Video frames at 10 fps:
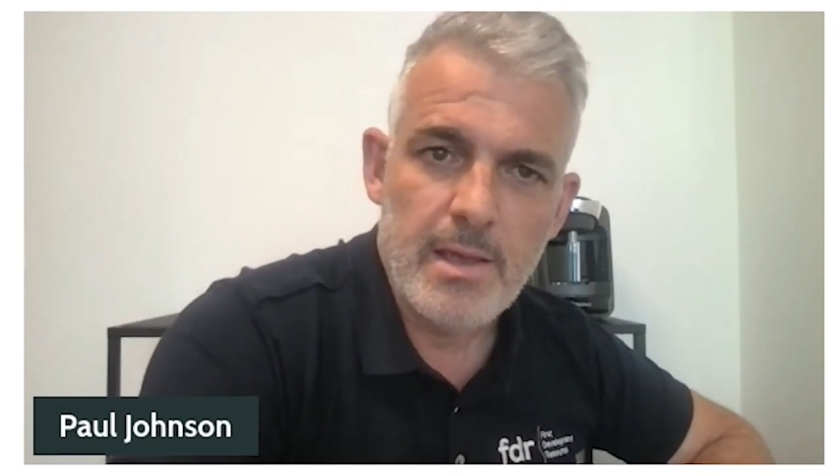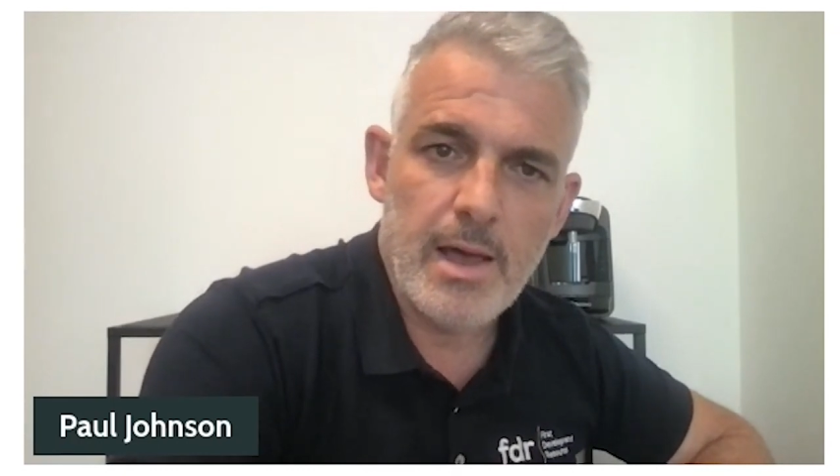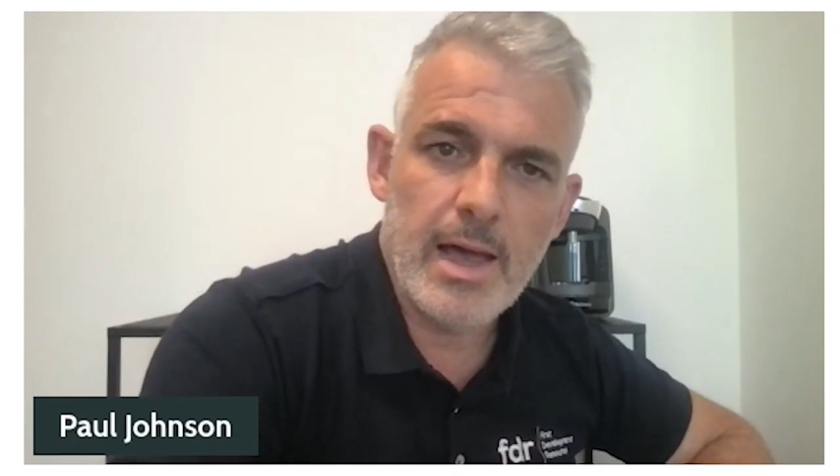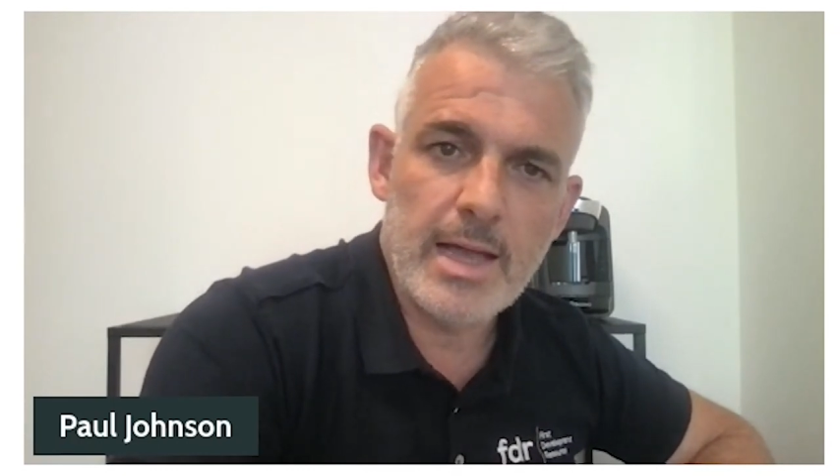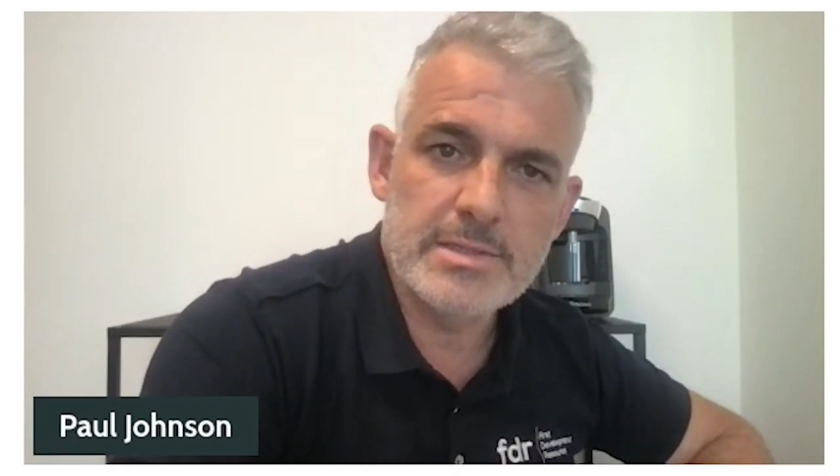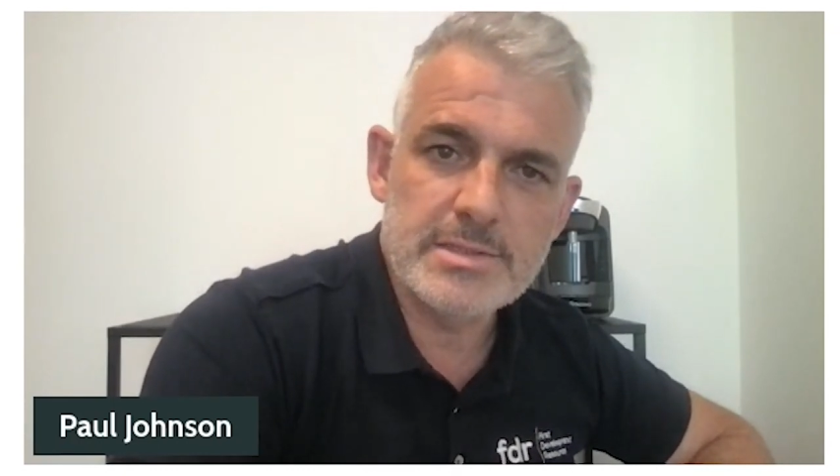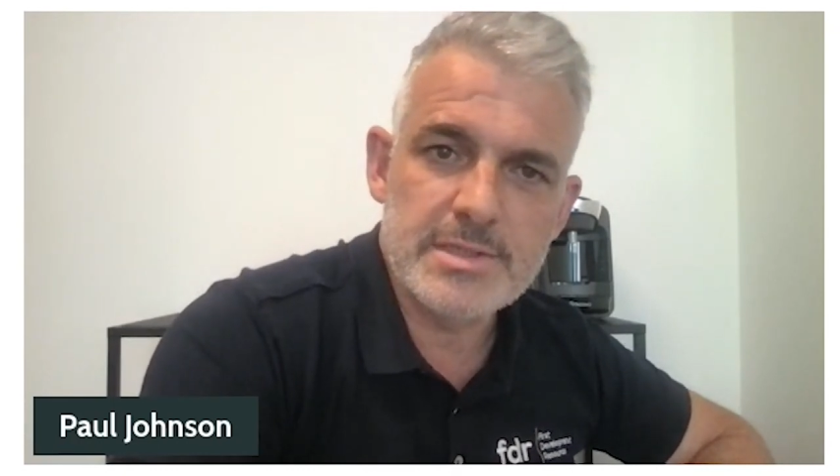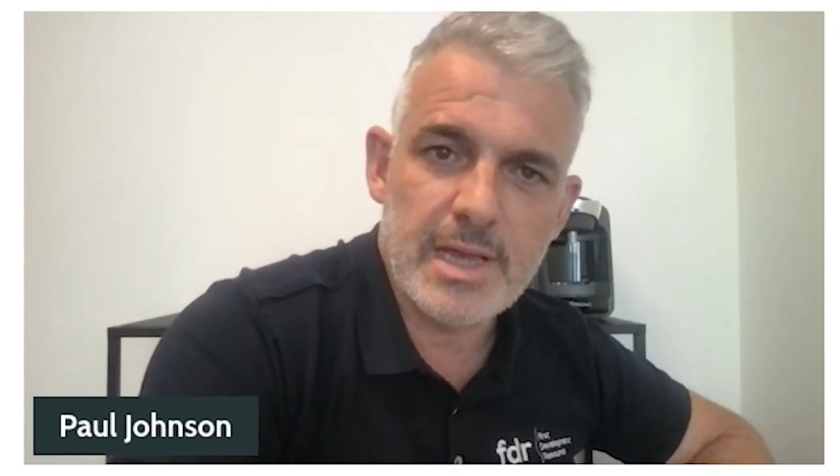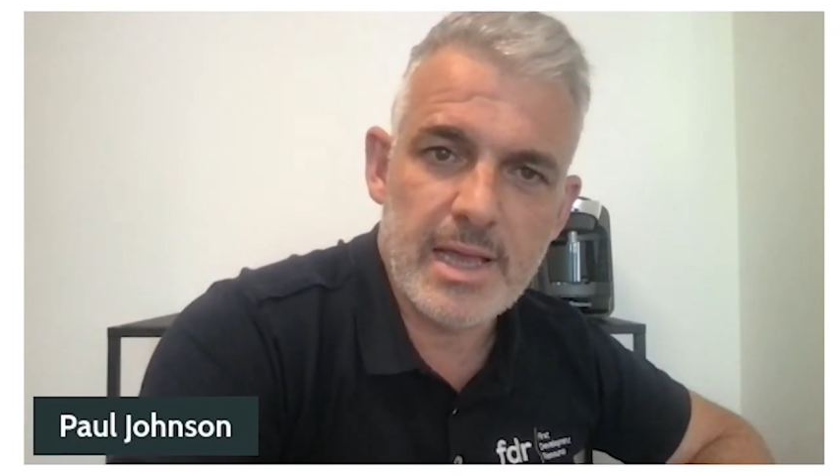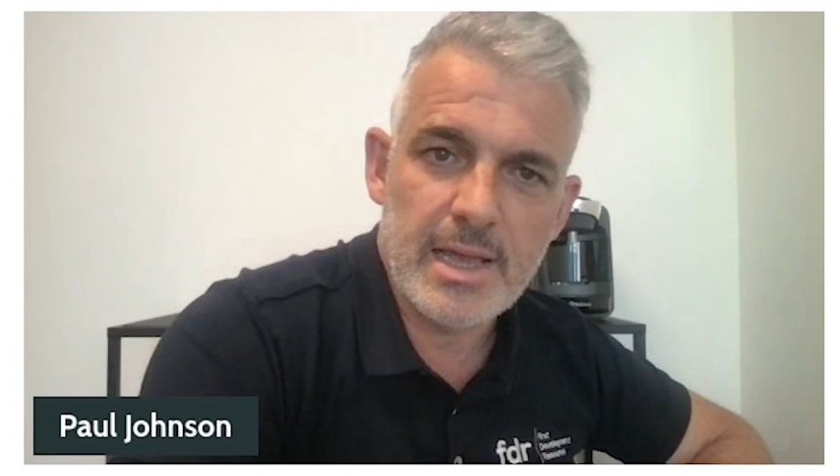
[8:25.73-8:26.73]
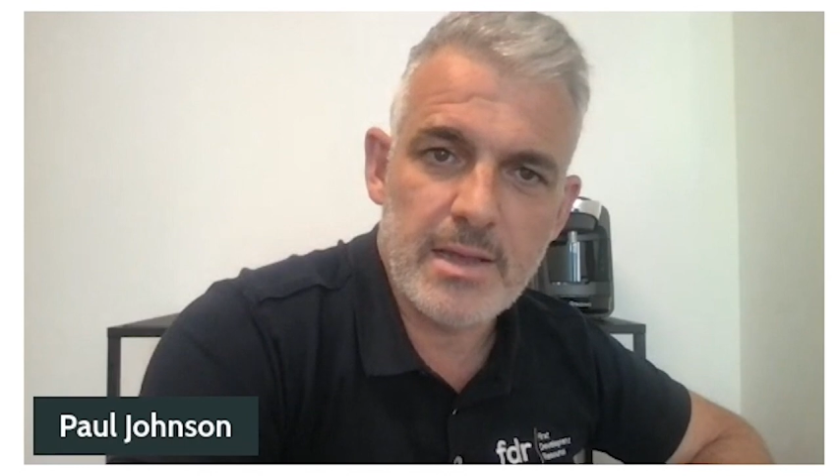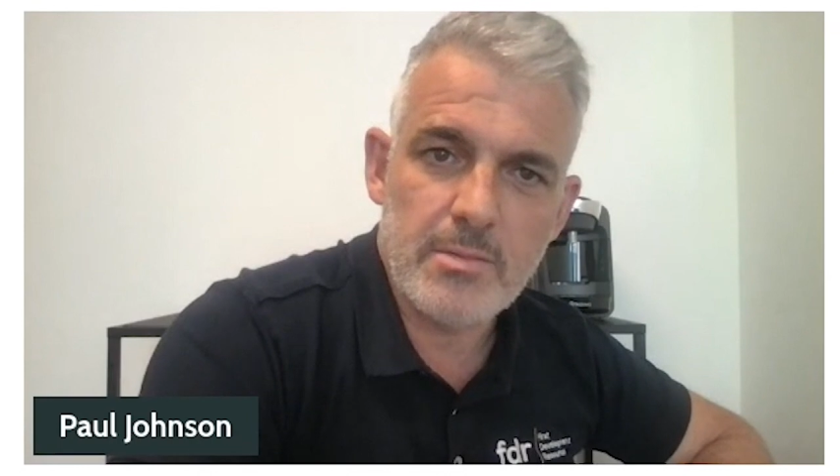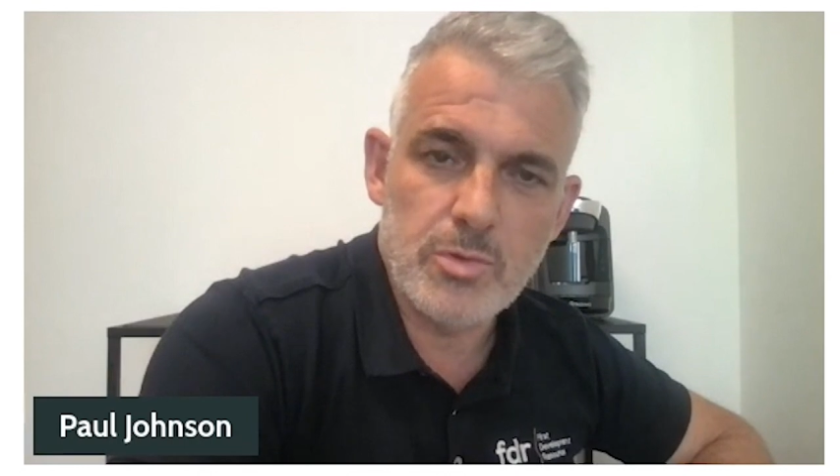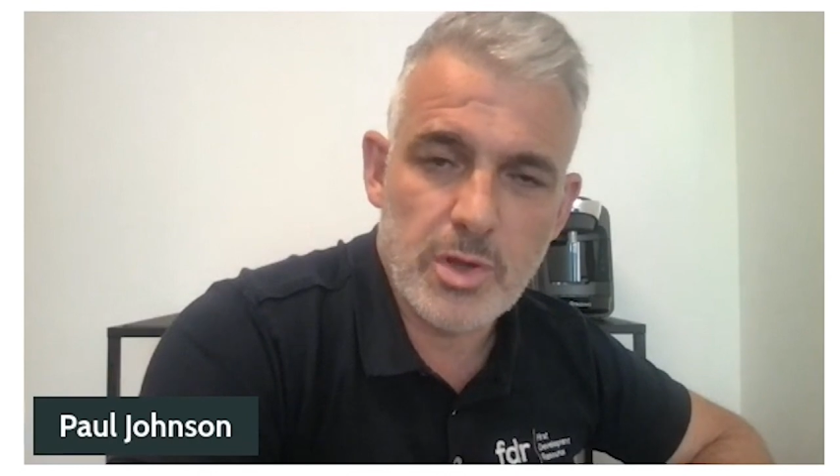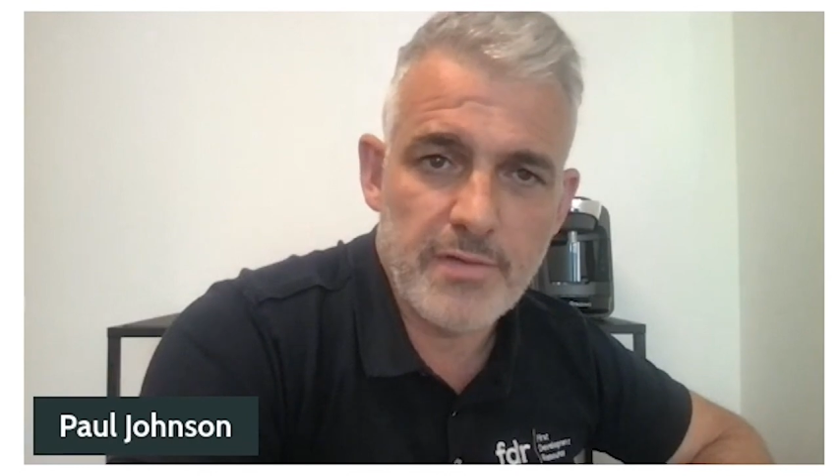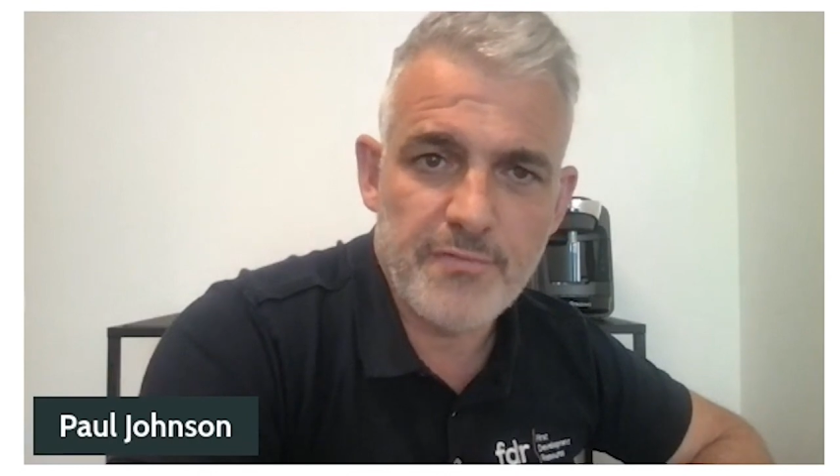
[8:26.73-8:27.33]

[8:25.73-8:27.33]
and looking